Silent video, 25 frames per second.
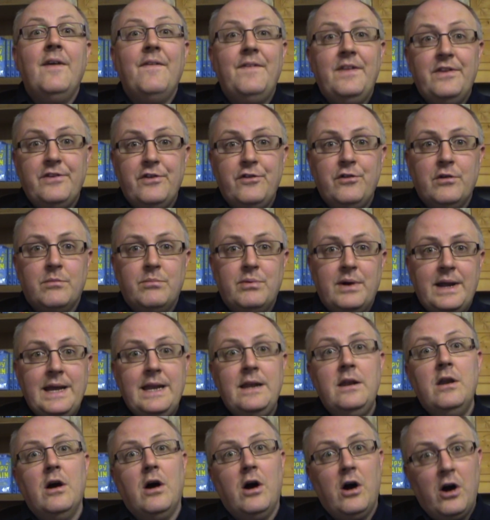This Is Your
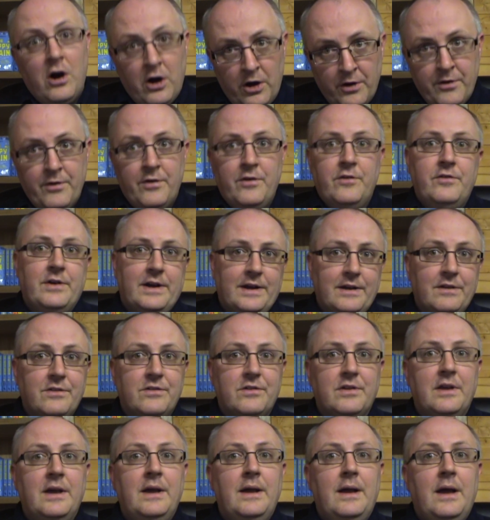Brain on Drugs,